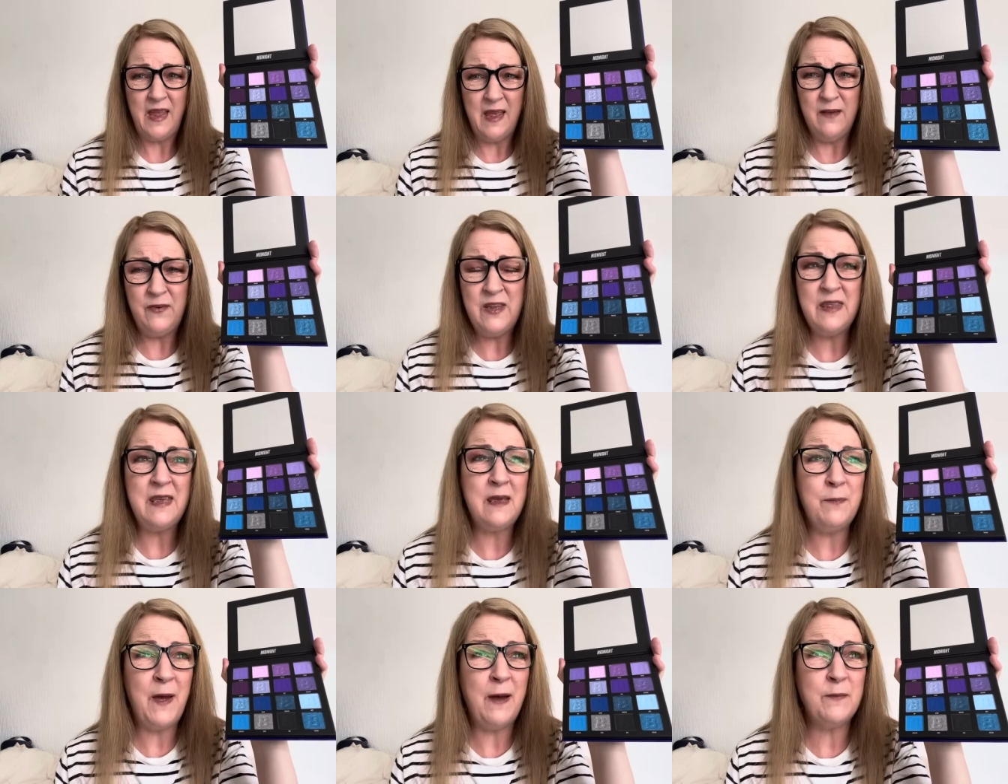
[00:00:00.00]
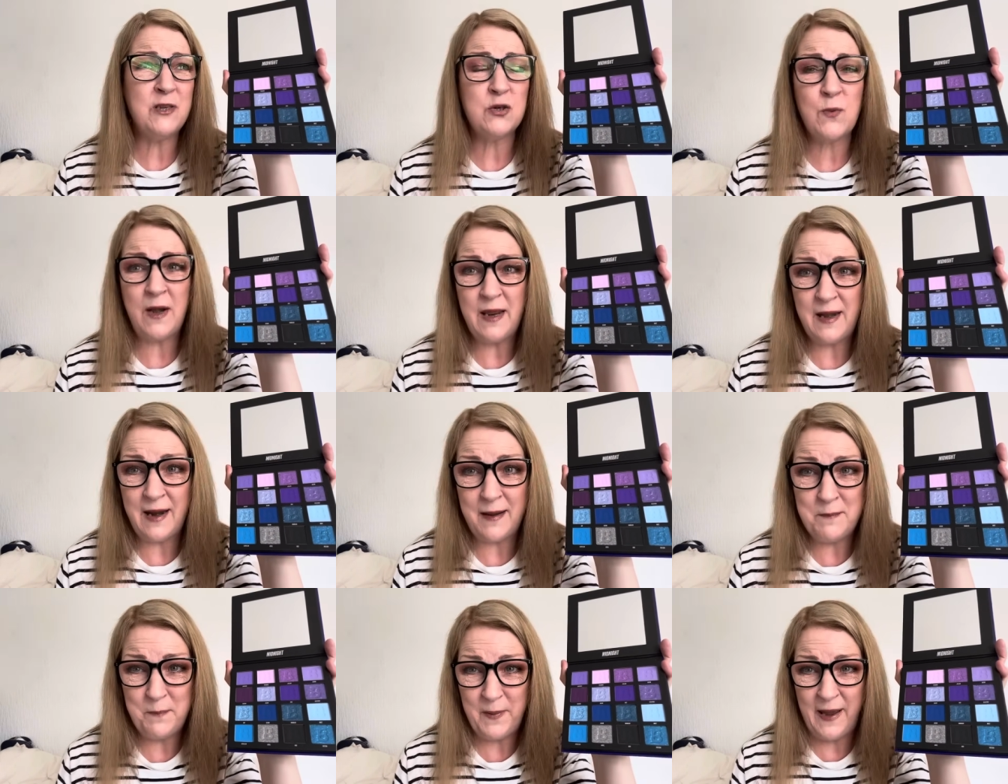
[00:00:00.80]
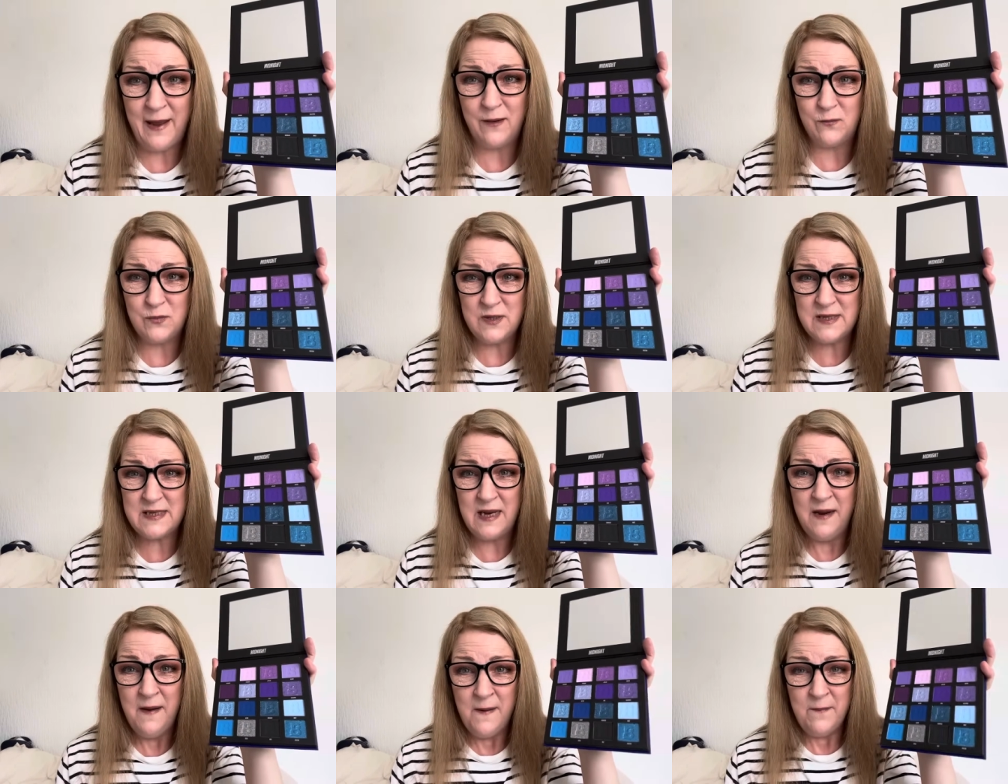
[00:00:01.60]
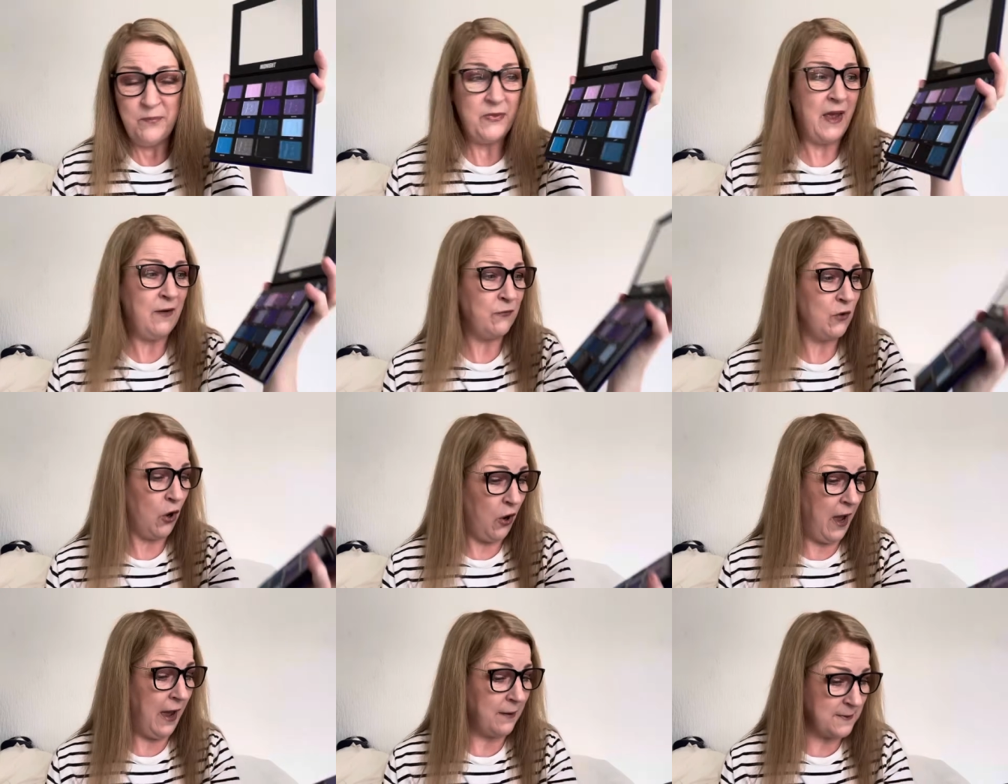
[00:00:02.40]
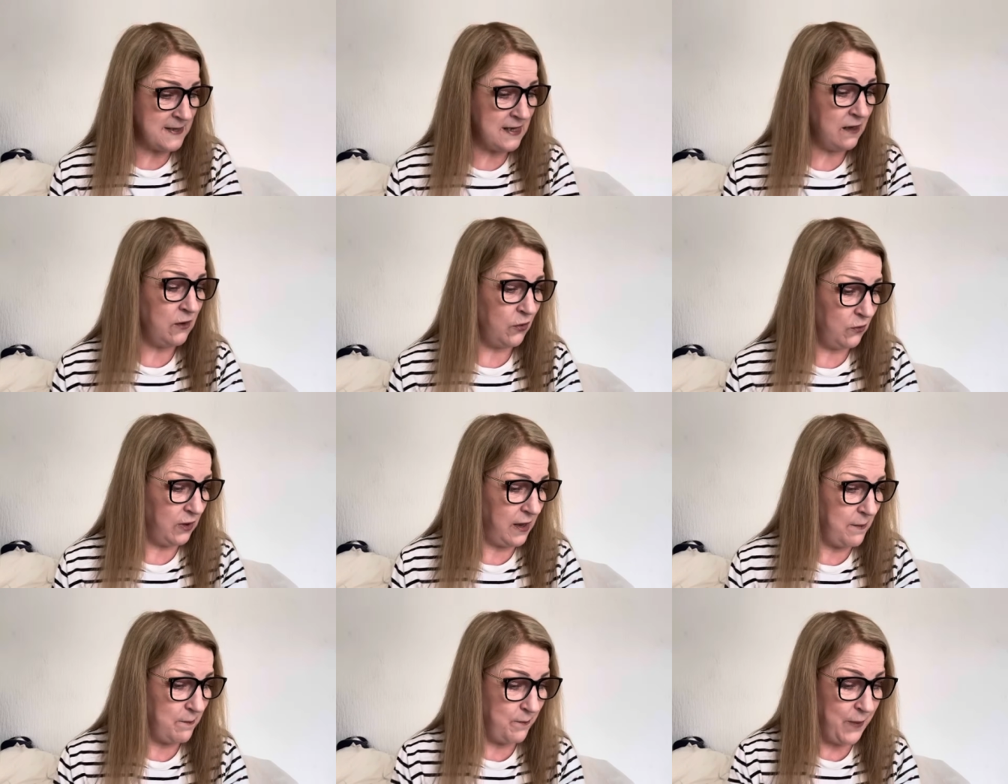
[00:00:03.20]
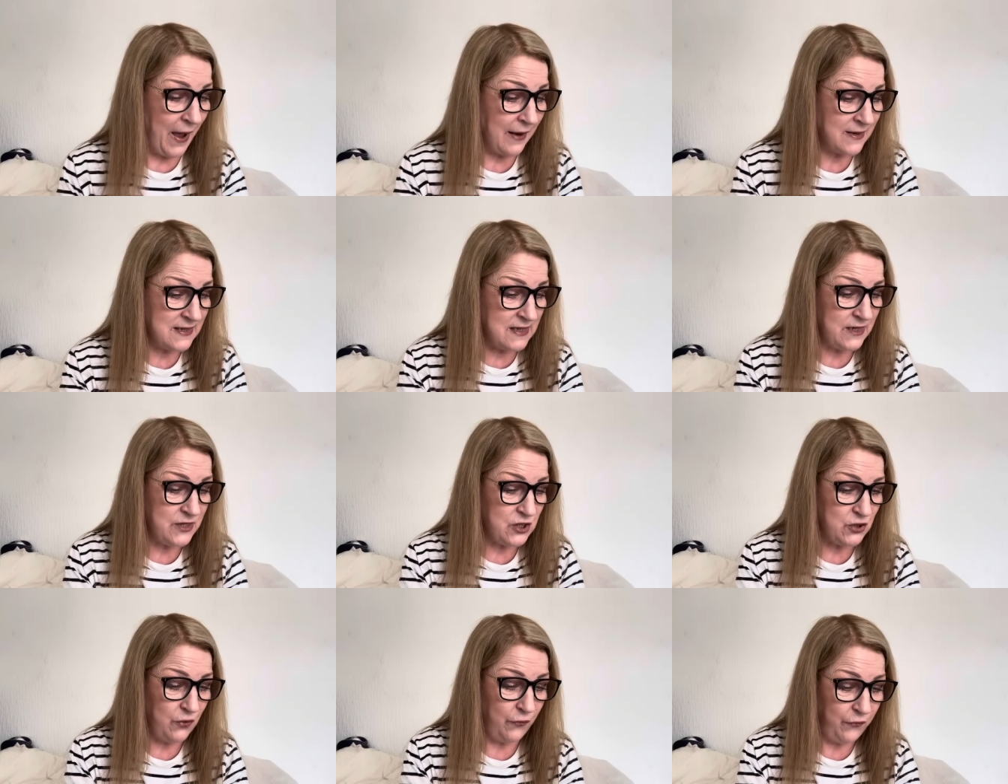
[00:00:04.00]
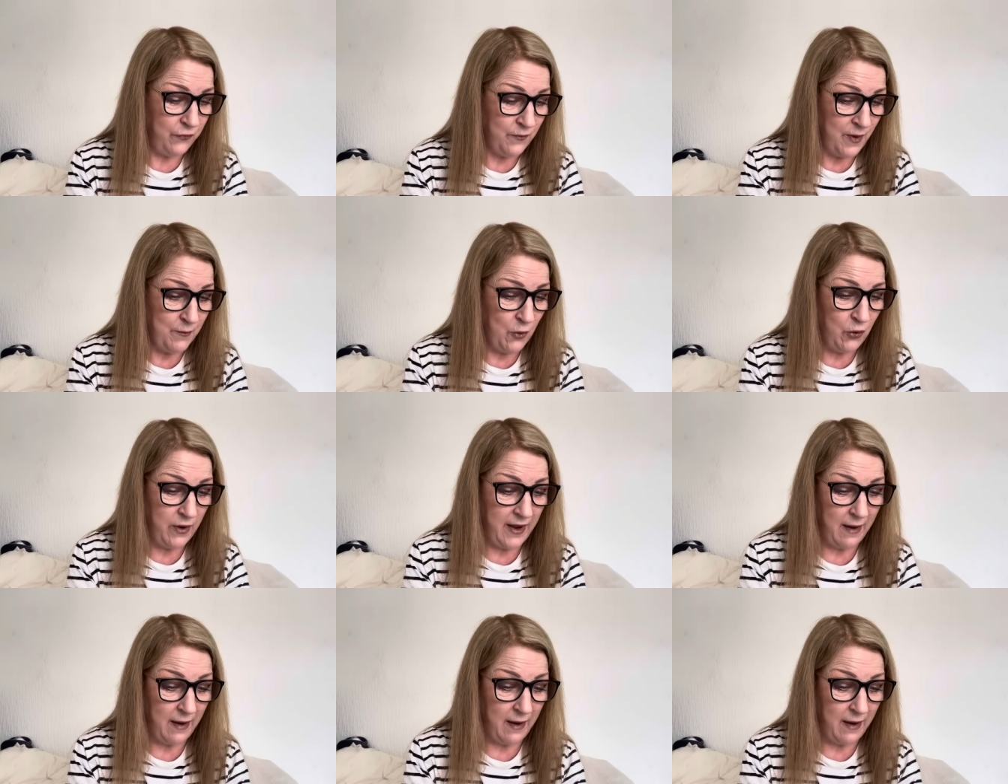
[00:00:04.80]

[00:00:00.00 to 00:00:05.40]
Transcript: if you think about my 29 pounds, I've got absolutely bags of stuff for my money.